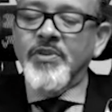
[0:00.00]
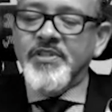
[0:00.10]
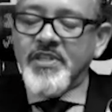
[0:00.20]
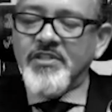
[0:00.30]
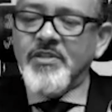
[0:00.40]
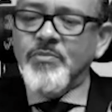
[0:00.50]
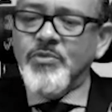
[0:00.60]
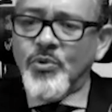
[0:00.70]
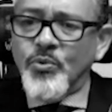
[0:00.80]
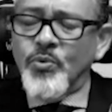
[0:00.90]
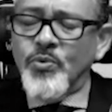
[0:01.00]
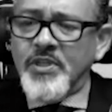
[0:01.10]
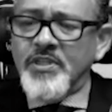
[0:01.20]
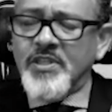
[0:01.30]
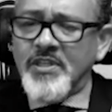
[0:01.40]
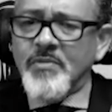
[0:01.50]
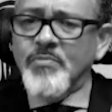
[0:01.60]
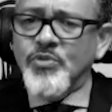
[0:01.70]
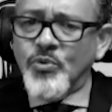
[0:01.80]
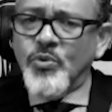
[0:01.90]
system schools and
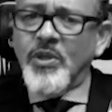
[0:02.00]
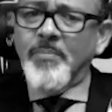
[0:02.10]
system school